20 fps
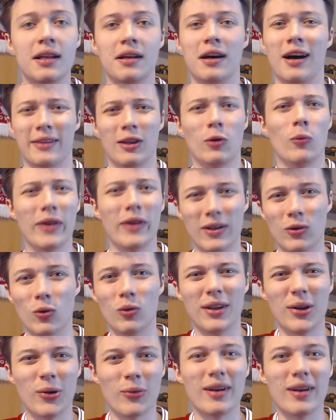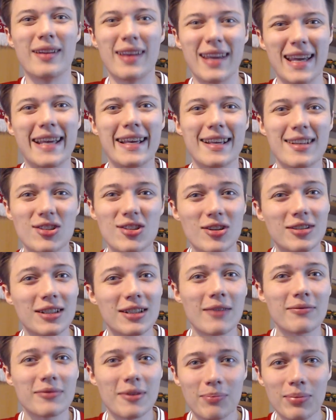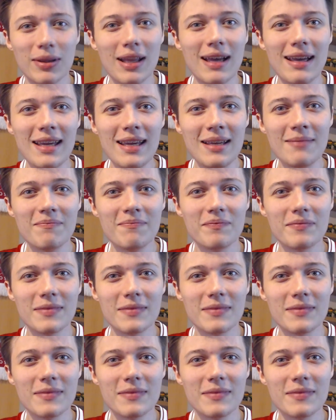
I think we can all agree that he is good enough to play